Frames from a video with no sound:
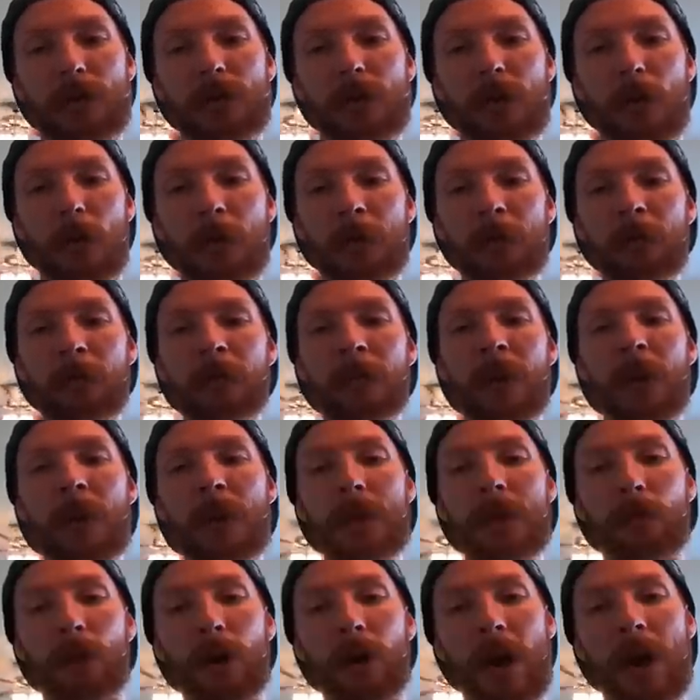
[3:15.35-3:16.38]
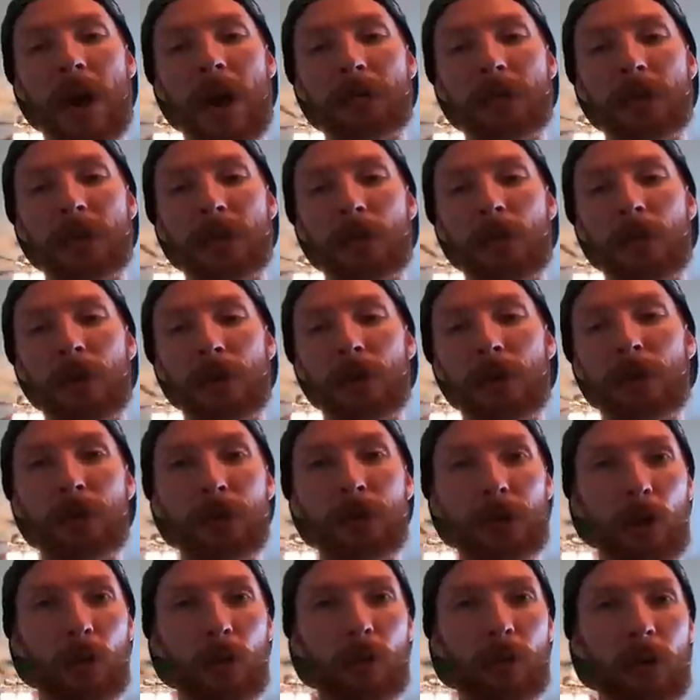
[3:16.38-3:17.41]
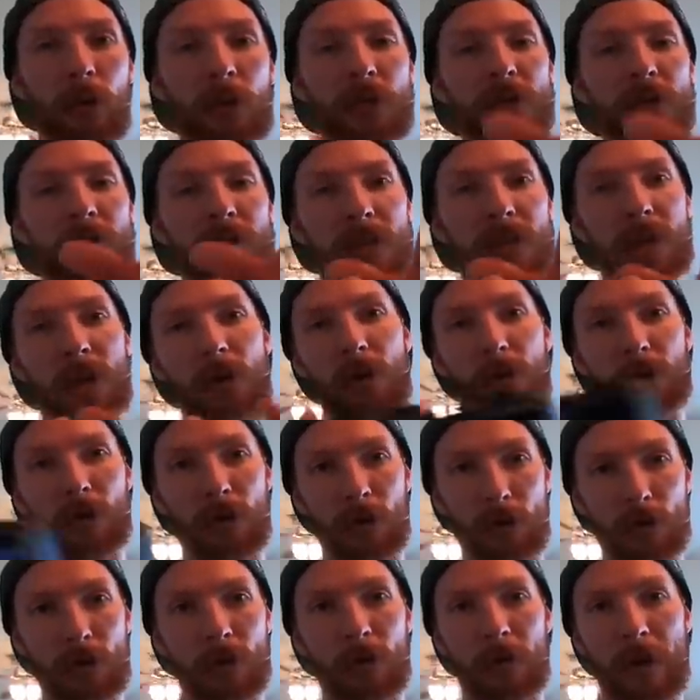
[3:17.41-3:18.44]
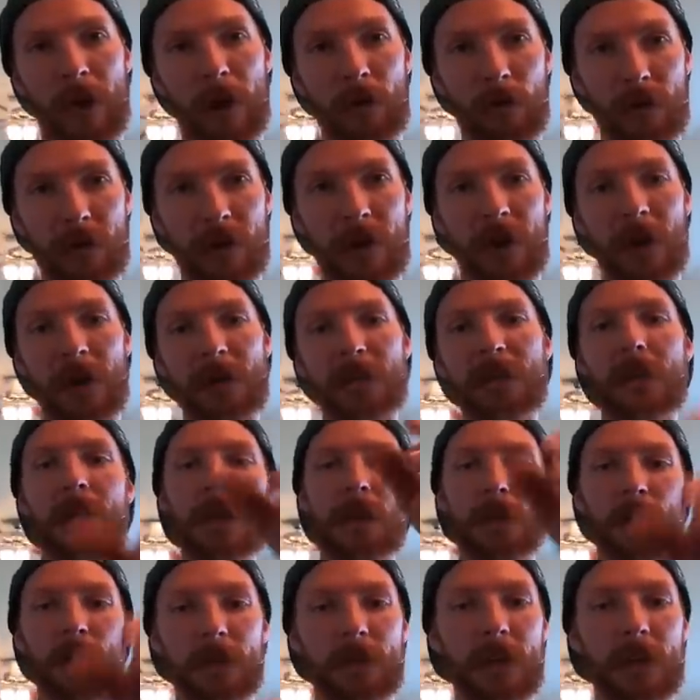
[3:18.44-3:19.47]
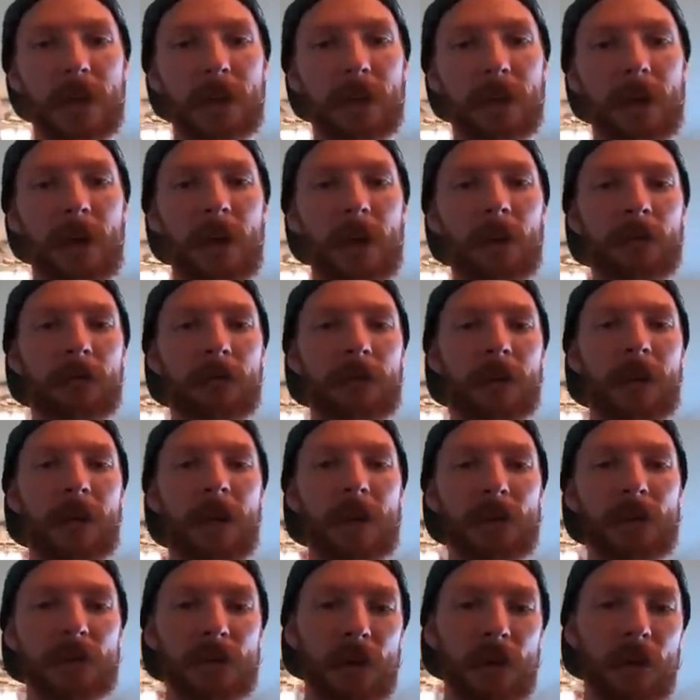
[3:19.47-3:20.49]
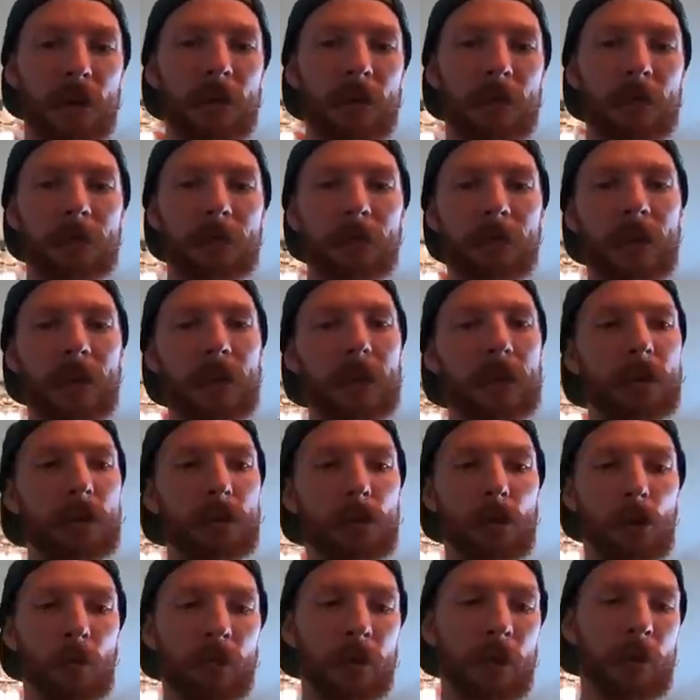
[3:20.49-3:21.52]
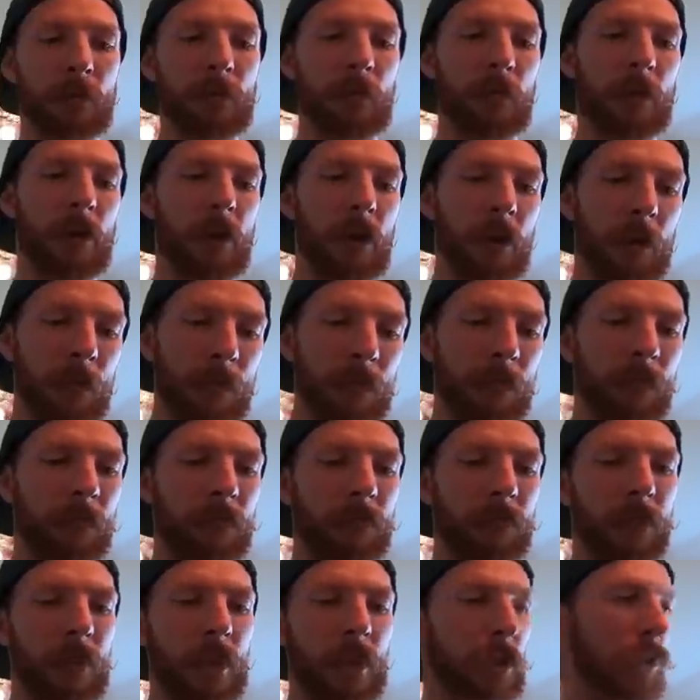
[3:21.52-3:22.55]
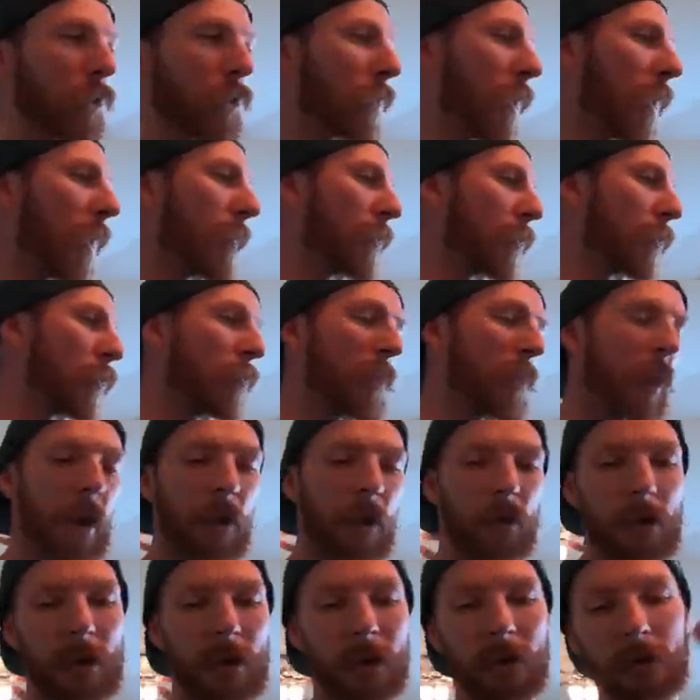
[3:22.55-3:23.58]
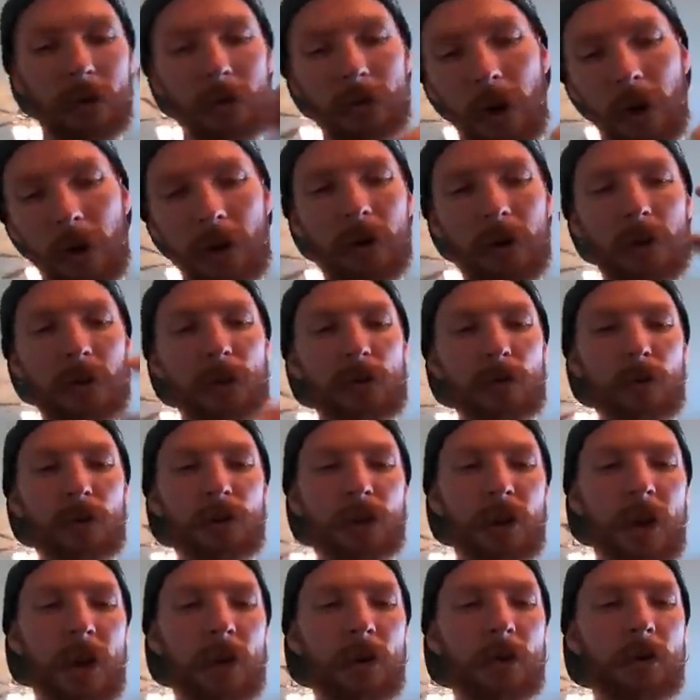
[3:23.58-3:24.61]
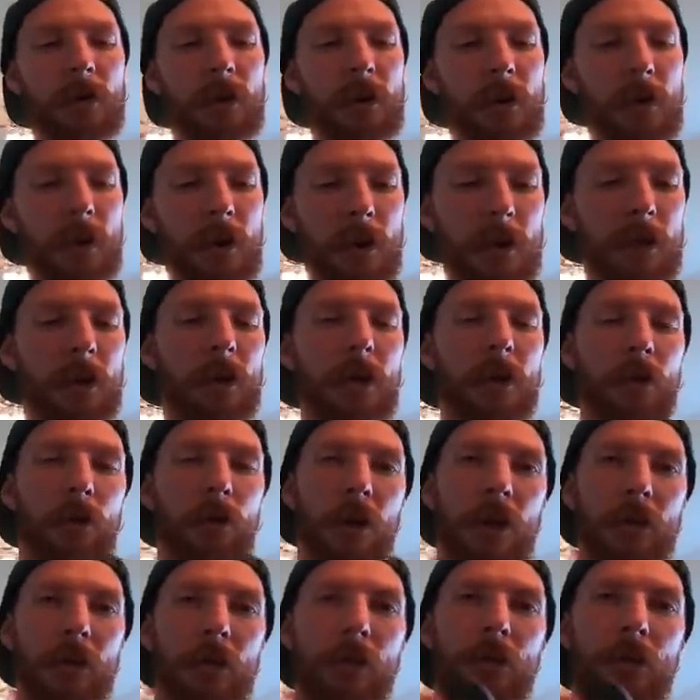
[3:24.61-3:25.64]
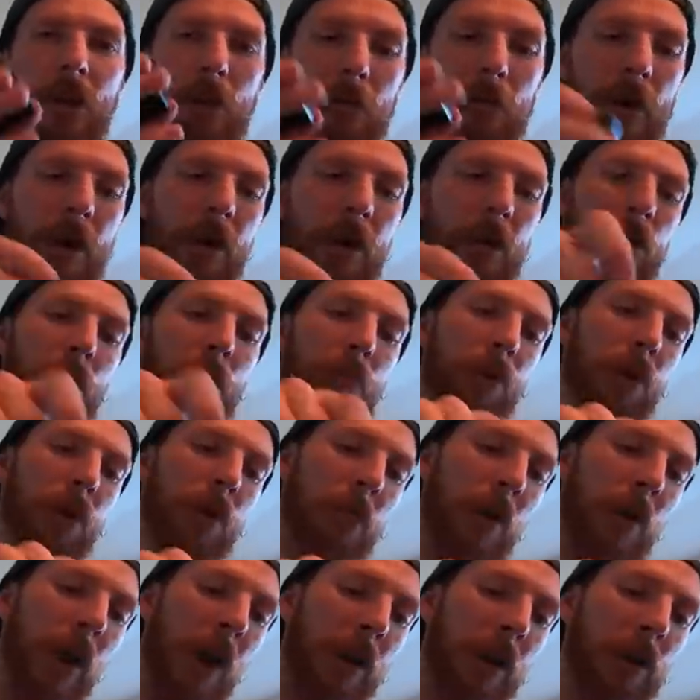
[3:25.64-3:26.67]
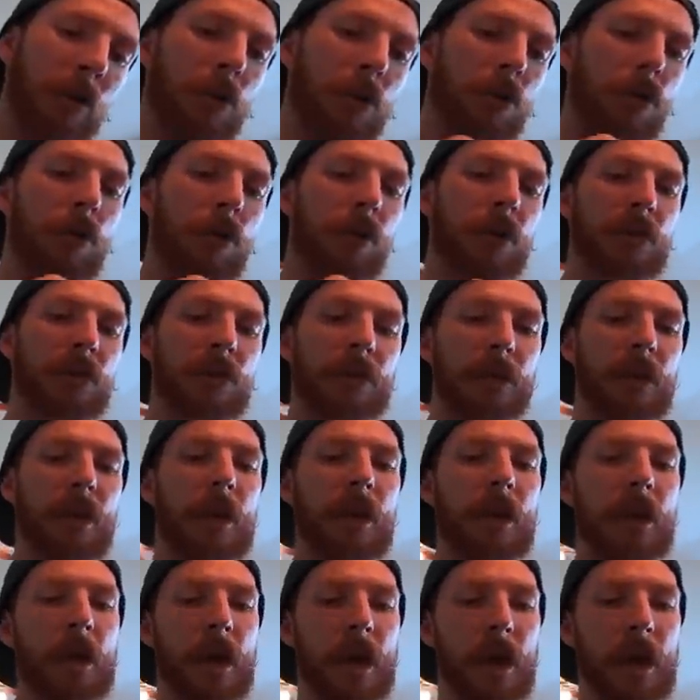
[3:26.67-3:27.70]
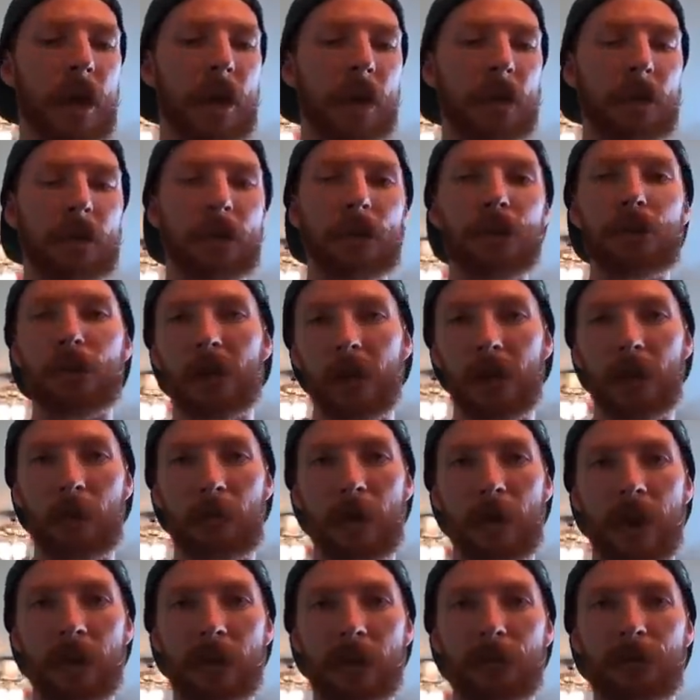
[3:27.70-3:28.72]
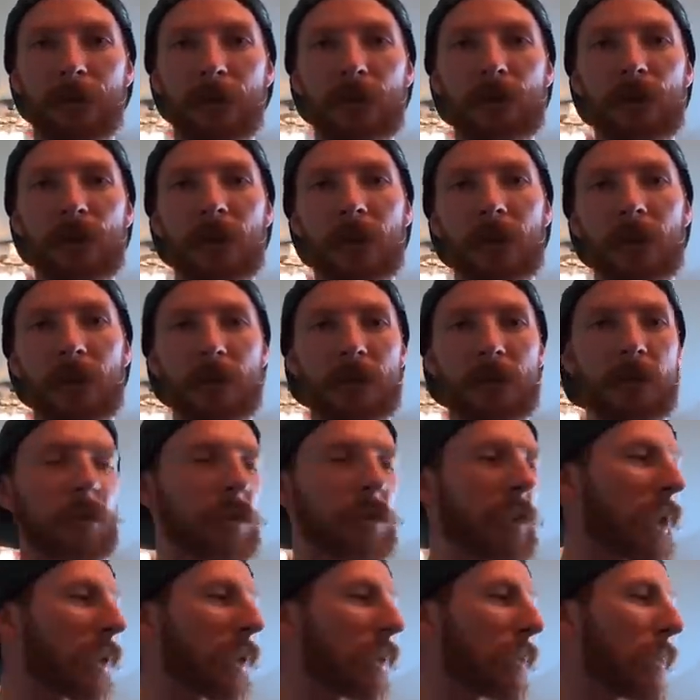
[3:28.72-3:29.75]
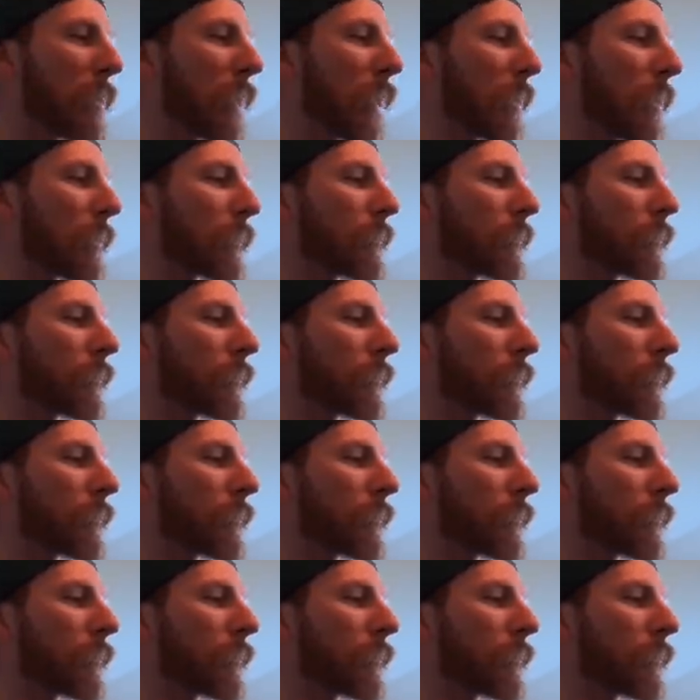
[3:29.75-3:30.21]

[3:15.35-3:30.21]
So what I have to do on the older GoPros is, you know, your battery dies, you take it out of the case here, you open up the bottom, you grab a new battery, switch it out, crank the thing back on, put it back in the harness, and you can get back to fishing. This could take a minute.